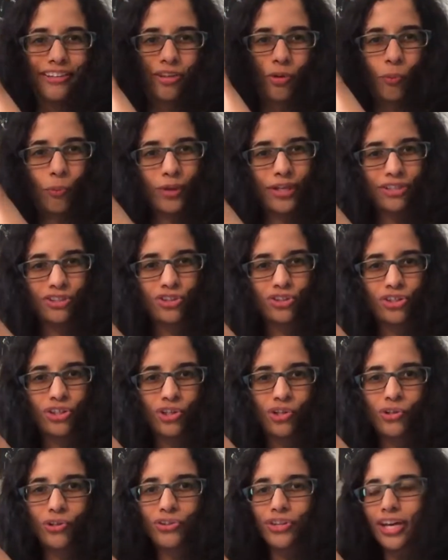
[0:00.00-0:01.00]
the
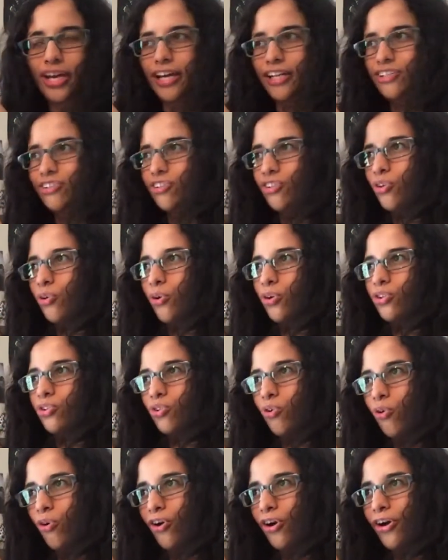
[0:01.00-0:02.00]
windshield and your
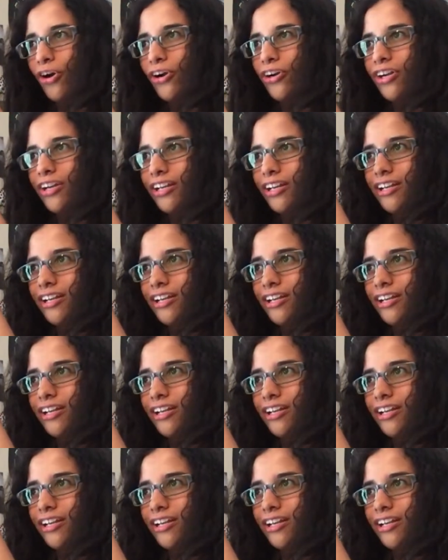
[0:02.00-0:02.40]
door